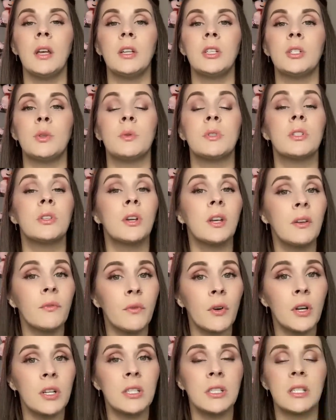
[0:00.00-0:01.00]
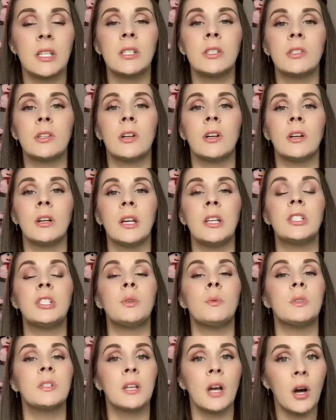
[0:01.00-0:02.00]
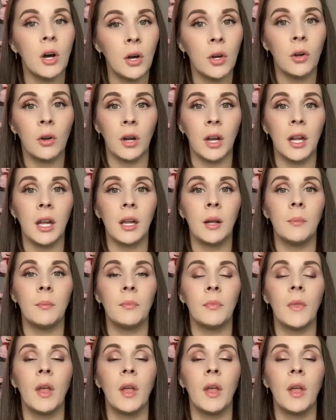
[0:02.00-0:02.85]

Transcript: She was looking for her sister and she was hungry.